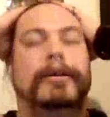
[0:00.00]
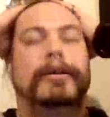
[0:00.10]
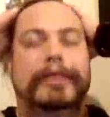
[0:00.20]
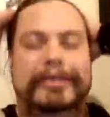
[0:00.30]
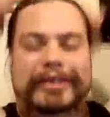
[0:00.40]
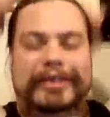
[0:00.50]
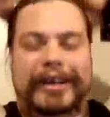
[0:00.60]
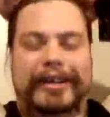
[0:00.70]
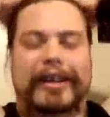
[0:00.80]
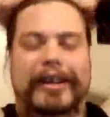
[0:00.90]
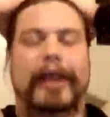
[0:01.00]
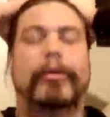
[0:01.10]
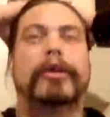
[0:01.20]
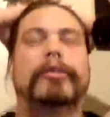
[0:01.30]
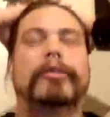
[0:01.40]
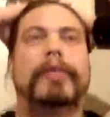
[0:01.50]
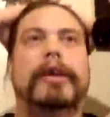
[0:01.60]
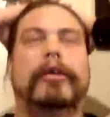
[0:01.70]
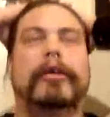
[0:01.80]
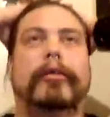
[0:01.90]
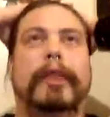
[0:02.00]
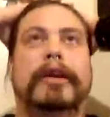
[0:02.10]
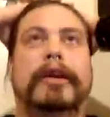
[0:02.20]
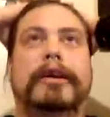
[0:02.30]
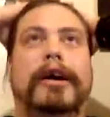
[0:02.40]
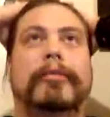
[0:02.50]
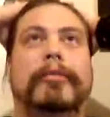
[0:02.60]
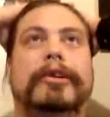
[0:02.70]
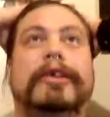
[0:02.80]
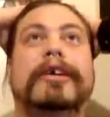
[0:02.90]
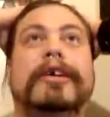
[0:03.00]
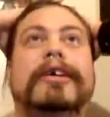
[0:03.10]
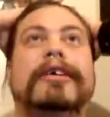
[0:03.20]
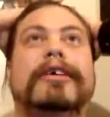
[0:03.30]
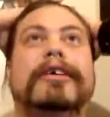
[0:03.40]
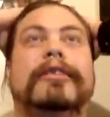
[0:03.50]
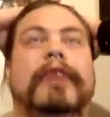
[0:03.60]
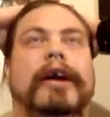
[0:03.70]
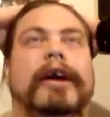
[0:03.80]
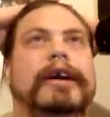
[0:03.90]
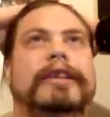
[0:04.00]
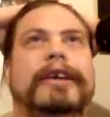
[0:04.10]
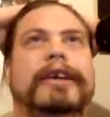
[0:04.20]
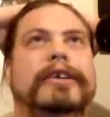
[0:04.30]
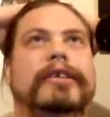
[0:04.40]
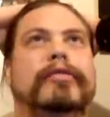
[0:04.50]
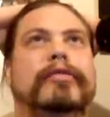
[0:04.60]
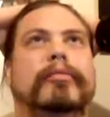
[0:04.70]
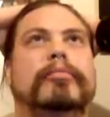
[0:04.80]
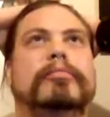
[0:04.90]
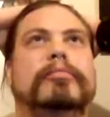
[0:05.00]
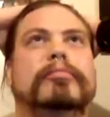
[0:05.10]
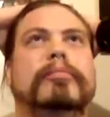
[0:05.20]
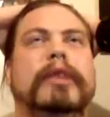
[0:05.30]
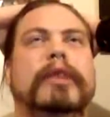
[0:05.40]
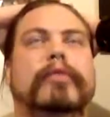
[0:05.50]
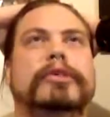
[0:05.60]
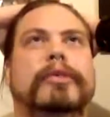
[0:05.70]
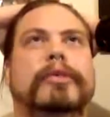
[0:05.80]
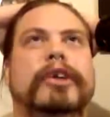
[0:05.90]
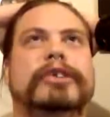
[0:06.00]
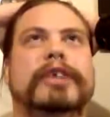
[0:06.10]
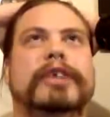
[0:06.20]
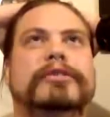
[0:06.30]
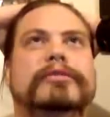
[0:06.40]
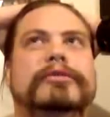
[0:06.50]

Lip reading: always said that I wanted to make a romantic comedy. I got the idea from being forced to watch that